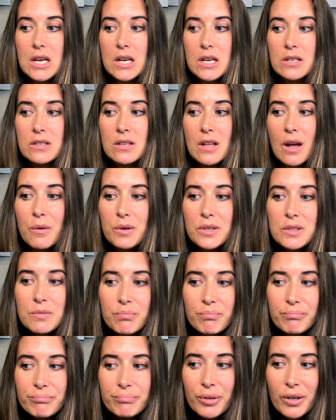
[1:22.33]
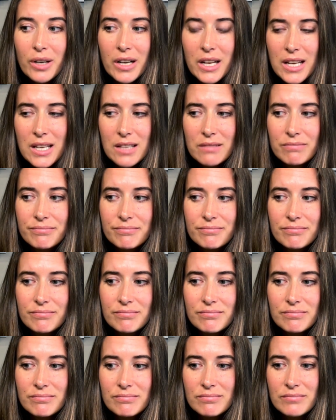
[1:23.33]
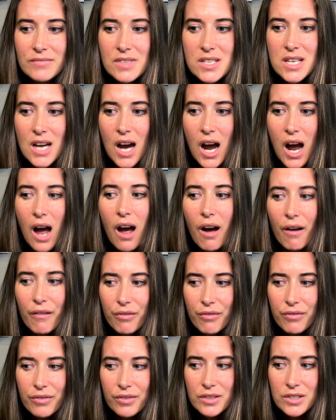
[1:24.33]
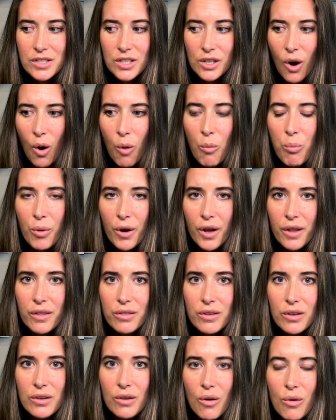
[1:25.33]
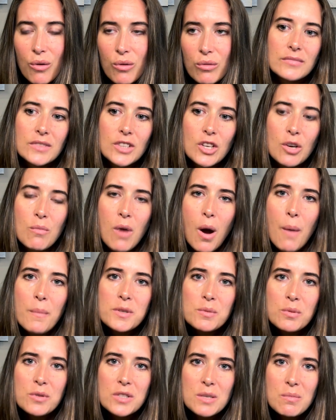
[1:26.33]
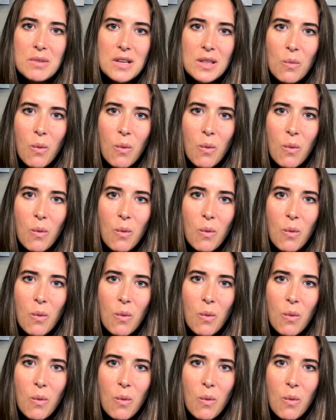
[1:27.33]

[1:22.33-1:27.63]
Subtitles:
So that was pretty tough to cope with. Your mom's supposed to be the